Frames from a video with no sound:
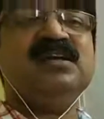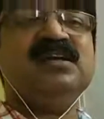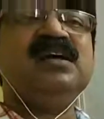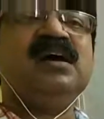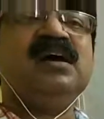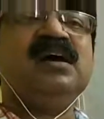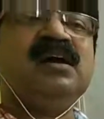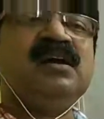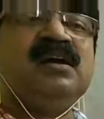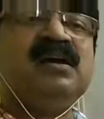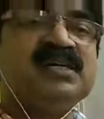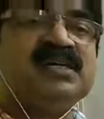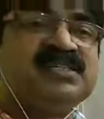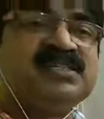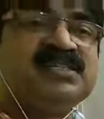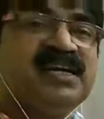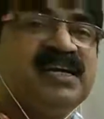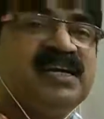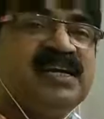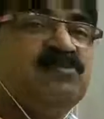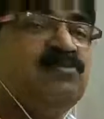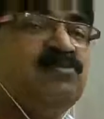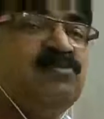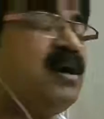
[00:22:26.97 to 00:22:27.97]

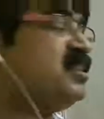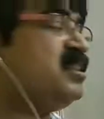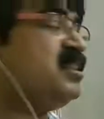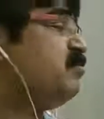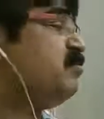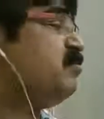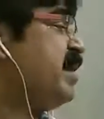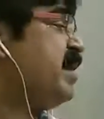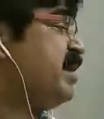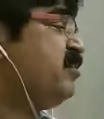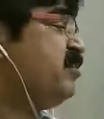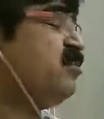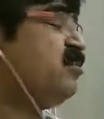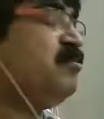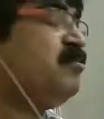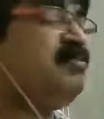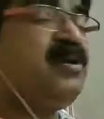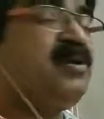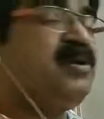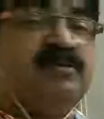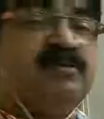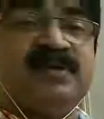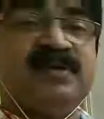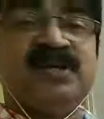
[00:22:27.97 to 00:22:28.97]
understand what the micro
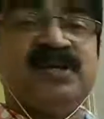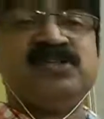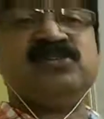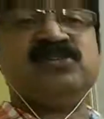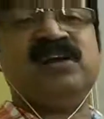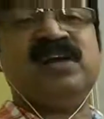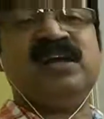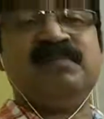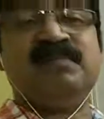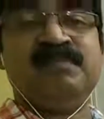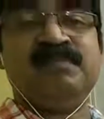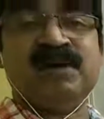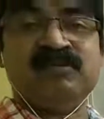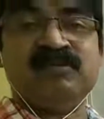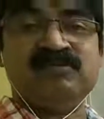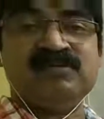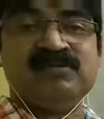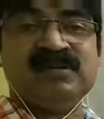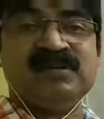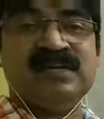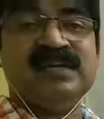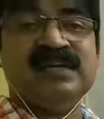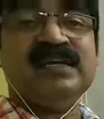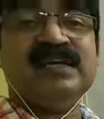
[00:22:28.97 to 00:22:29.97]
behavior is all about,
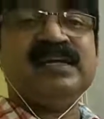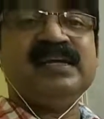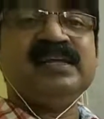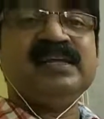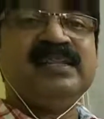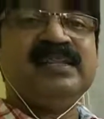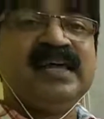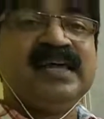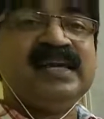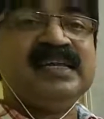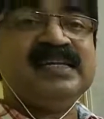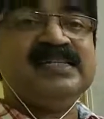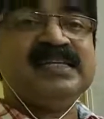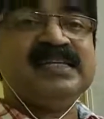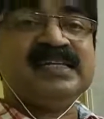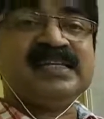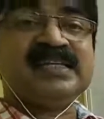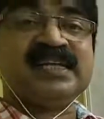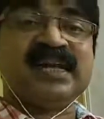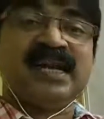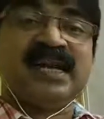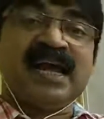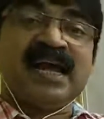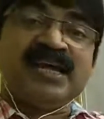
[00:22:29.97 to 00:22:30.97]
then
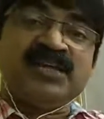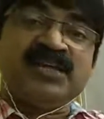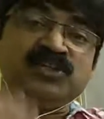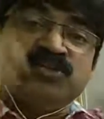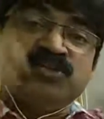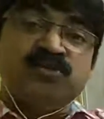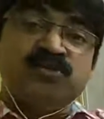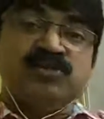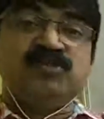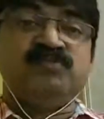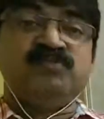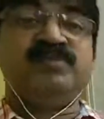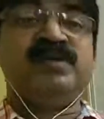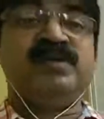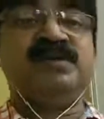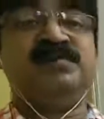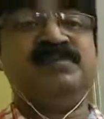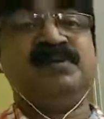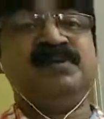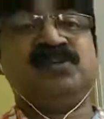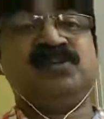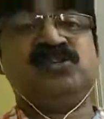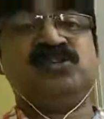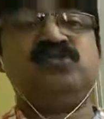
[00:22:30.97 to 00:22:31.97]
generalize those
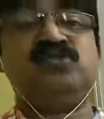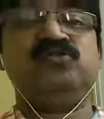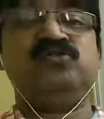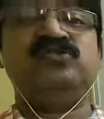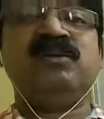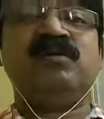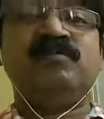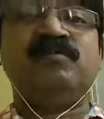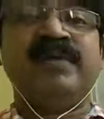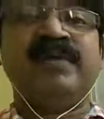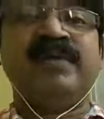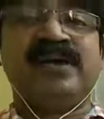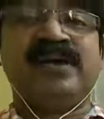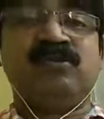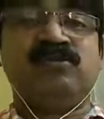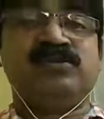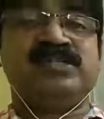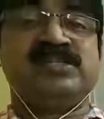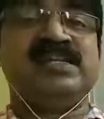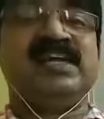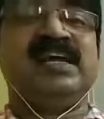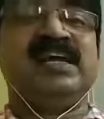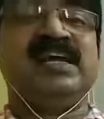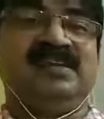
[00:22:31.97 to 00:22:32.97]
behaviors to the macro
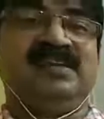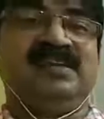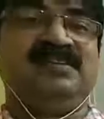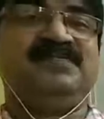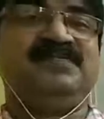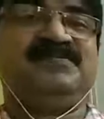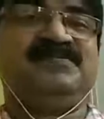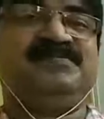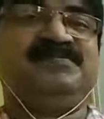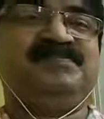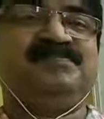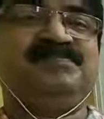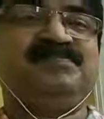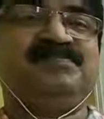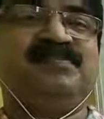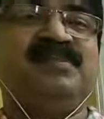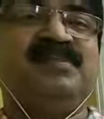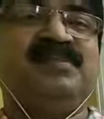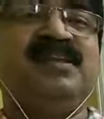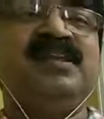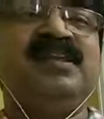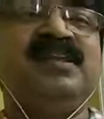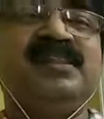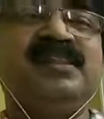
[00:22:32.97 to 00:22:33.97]
scale.
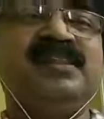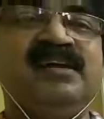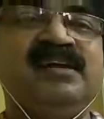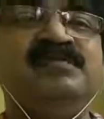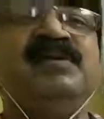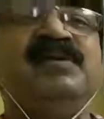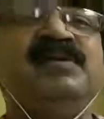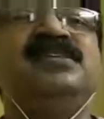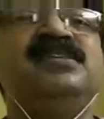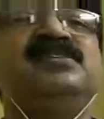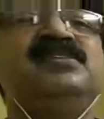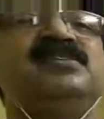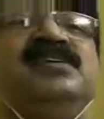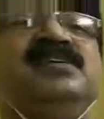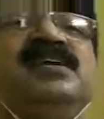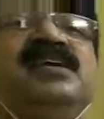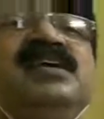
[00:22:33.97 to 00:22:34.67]
That means